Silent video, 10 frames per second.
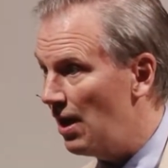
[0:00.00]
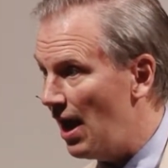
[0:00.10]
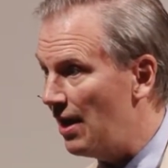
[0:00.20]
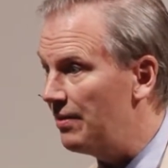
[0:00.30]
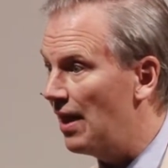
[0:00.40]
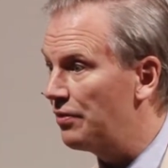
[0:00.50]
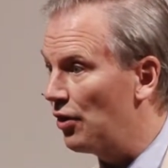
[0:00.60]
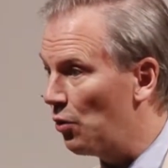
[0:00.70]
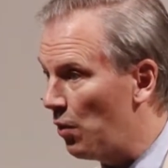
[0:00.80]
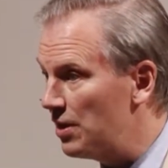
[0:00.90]
and that
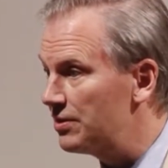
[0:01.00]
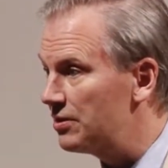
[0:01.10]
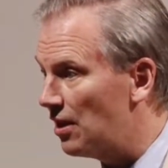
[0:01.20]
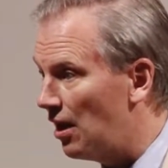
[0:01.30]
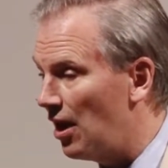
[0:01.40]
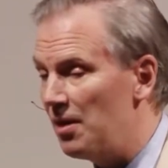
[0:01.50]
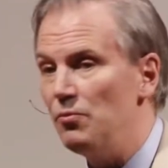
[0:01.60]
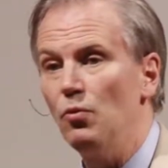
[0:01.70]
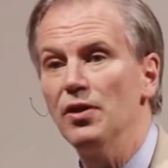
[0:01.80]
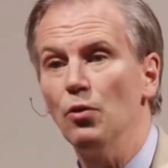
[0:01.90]
there was a
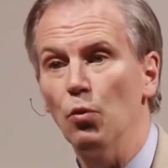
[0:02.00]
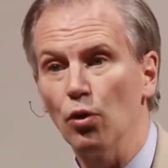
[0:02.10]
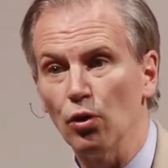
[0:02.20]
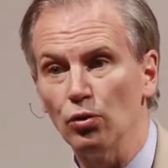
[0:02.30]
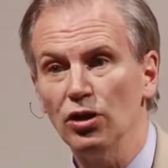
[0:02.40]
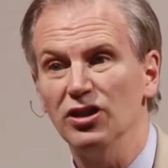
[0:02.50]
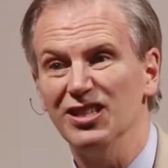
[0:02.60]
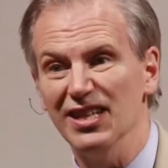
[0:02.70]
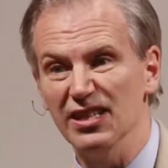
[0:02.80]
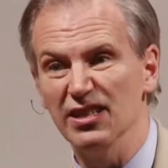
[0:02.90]
time when the
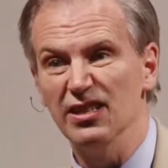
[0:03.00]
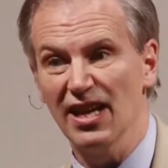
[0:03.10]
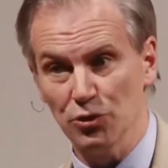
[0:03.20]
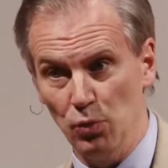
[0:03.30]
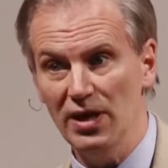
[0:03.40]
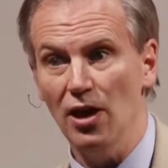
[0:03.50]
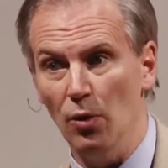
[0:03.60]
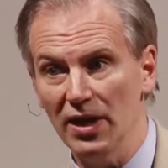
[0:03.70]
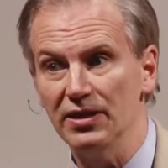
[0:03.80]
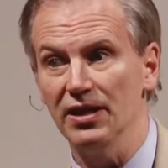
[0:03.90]
world didn't, as we
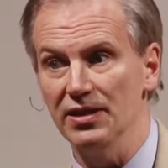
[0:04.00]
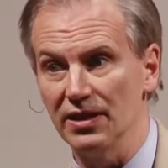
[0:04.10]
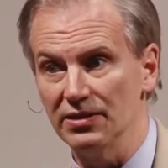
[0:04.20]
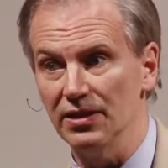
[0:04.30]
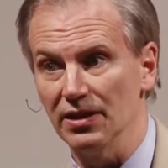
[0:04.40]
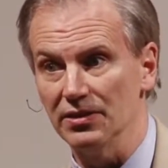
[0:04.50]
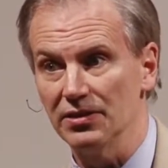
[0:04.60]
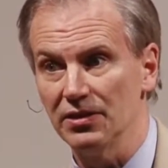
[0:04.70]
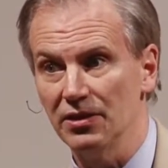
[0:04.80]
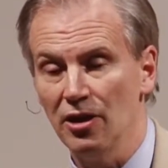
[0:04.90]
know it, didn't
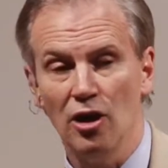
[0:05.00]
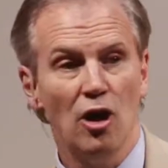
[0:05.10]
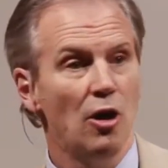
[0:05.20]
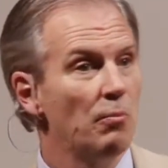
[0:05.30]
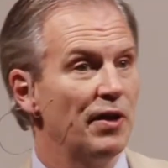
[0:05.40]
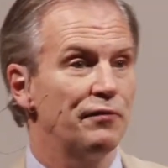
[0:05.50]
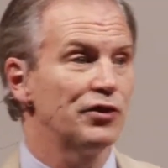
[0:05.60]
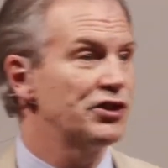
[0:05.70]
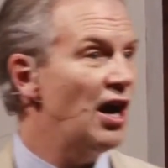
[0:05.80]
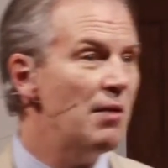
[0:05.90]
exist. But
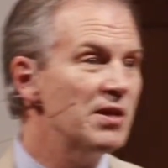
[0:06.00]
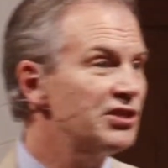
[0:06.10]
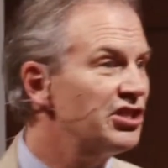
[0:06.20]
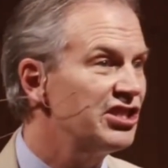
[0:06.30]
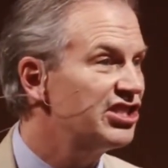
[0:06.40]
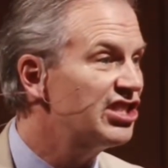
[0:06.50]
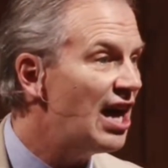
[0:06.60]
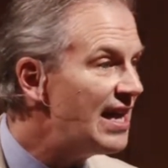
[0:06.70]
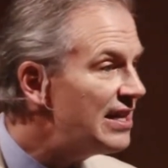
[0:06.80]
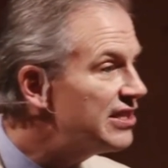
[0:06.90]
for Thomas,
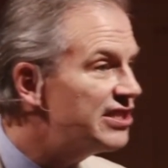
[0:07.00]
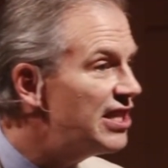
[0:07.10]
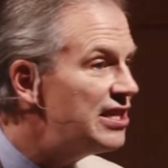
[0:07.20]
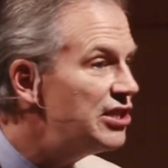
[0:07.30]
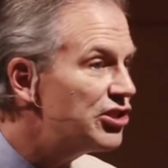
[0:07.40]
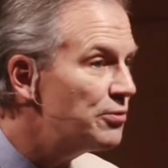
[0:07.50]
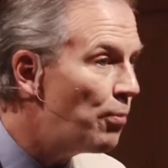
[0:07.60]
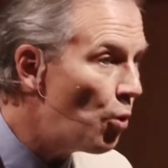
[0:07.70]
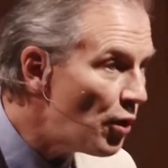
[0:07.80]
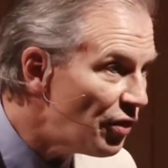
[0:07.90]
science didn't
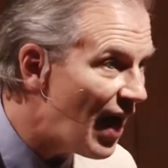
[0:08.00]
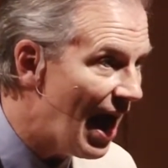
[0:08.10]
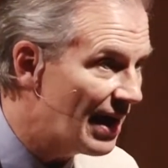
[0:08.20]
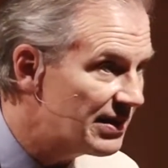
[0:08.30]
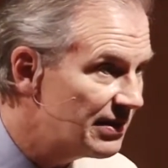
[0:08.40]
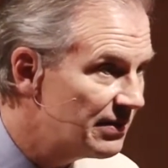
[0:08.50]
support that.